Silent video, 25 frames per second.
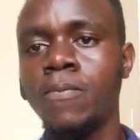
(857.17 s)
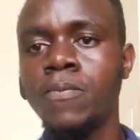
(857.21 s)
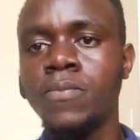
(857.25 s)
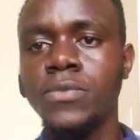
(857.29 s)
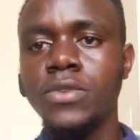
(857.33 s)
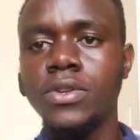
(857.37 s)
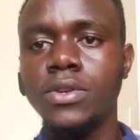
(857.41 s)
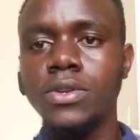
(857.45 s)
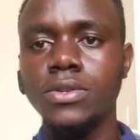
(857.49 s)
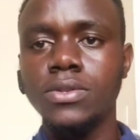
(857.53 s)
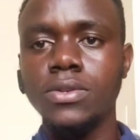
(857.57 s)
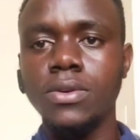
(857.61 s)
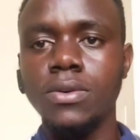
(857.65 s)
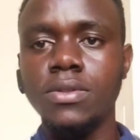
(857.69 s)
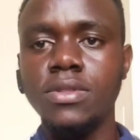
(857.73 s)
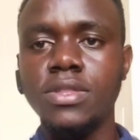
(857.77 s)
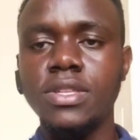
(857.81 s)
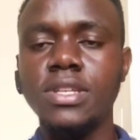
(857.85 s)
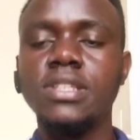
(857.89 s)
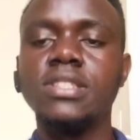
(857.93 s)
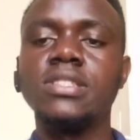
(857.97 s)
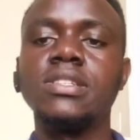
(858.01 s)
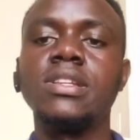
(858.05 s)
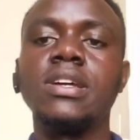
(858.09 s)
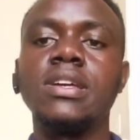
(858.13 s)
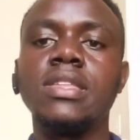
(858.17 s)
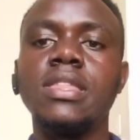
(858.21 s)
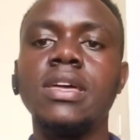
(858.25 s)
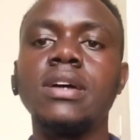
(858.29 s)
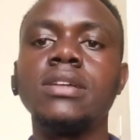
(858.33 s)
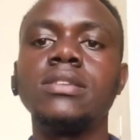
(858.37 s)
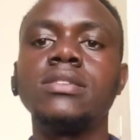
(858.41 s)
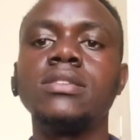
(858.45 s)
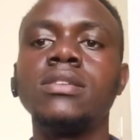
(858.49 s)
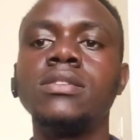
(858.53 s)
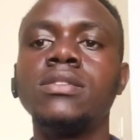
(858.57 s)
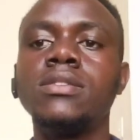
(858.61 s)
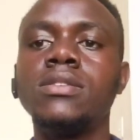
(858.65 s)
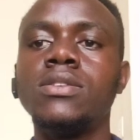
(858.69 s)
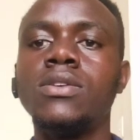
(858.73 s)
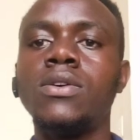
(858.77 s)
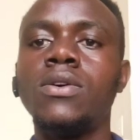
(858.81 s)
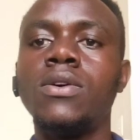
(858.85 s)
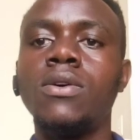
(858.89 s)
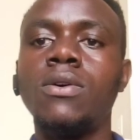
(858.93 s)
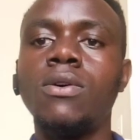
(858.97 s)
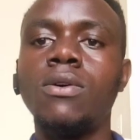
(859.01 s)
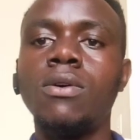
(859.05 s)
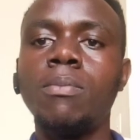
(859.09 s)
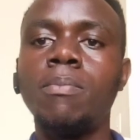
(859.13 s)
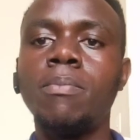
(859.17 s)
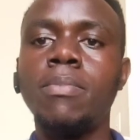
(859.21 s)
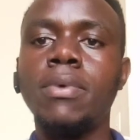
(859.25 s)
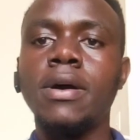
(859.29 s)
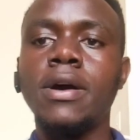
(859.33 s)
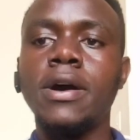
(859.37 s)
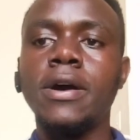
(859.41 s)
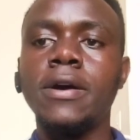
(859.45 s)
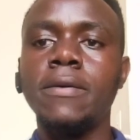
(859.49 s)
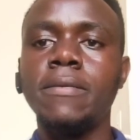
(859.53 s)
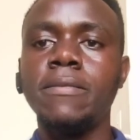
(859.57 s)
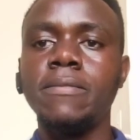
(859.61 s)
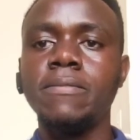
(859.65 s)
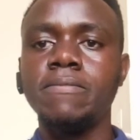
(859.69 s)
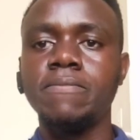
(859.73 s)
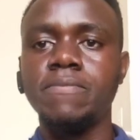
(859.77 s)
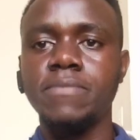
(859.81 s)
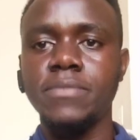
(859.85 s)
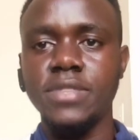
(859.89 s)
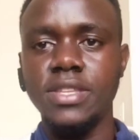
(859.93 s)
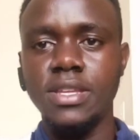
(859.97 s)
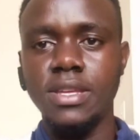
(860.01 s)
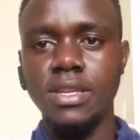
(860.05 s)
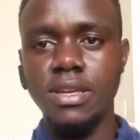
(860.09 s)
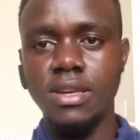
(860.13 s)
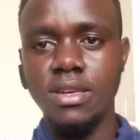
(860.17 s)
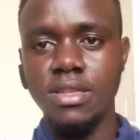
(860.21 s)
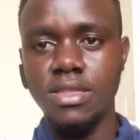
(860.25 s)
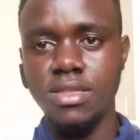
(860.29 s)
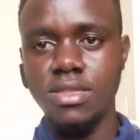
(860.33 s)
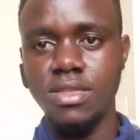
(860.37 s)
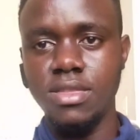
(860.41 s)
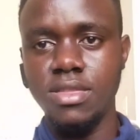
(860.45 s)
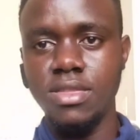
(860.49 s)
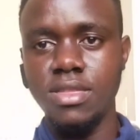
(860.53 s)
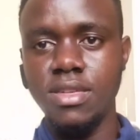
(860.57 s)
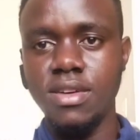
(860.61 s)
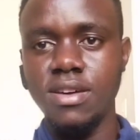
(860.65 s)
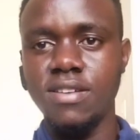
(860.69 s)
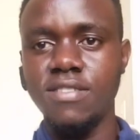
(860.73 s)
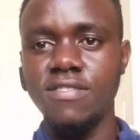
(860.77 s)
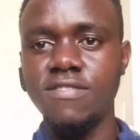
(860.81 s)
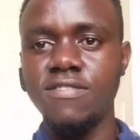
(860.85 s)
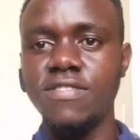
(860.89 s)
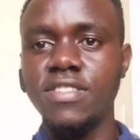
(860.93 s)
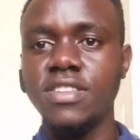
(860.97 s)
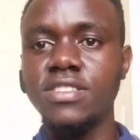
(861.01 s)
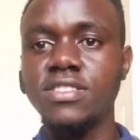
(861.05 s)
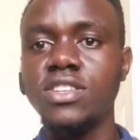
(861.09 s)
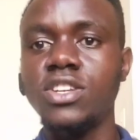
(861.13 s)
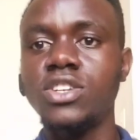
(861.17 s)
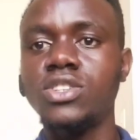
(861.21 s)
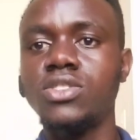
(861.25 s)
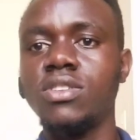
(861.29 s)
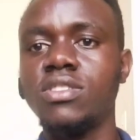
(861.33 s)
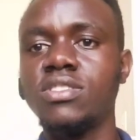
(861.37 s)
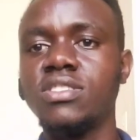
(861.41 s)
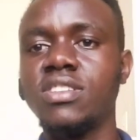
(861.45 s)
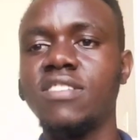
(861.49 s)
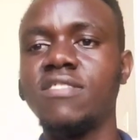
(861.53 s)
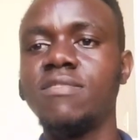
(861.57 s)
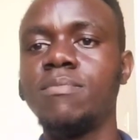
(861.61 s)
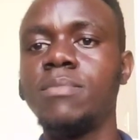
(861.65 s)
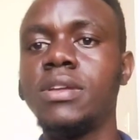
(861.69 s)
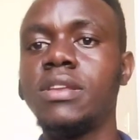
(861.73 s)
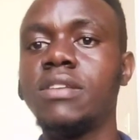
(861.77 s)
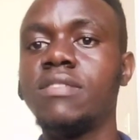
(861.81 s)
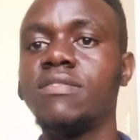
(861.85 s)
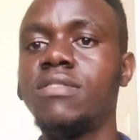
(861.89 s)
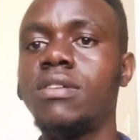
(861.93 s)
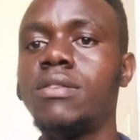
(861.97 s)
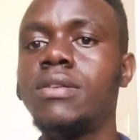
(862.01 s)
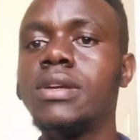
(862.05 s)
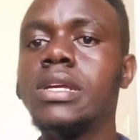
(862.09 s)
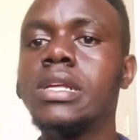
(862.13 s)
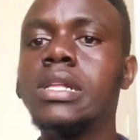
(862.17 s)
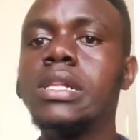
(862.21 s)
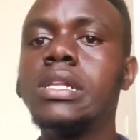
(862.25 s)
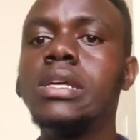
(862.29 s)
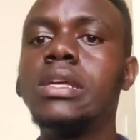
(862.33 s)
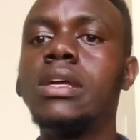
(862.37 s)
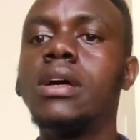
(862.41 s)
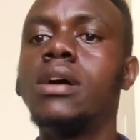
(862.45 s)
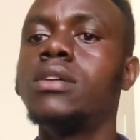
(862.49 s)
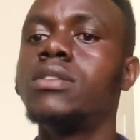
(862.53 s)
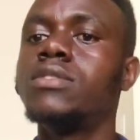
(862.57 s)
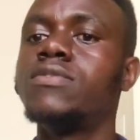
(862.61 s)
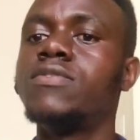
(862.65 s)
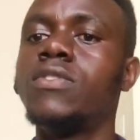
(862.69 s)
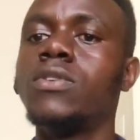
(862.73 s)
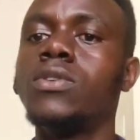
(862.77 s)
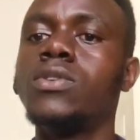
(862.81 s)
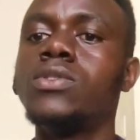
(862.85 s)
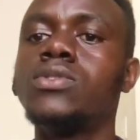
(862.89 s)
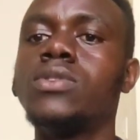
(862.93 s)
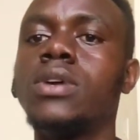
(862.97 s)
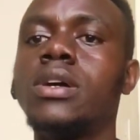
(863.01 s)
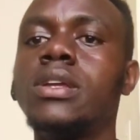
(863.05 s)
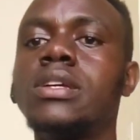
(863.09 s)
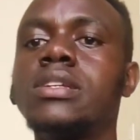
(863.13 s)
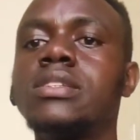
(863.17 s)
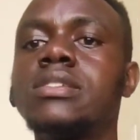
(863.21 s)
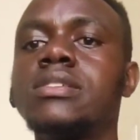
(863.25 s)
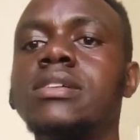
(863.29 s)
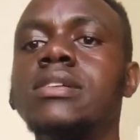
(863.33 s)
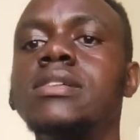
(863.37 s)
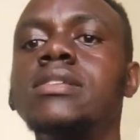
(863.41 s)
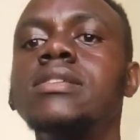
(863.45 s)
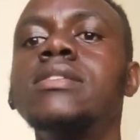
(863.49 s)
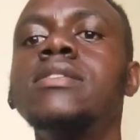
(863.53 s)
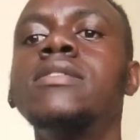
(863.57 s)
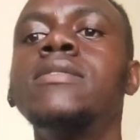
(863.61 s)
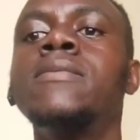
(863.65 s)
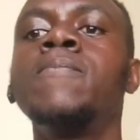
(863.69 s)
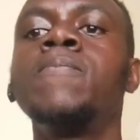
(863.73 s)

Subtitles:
So things like that. Hope the sessions have been very clear for you to understand.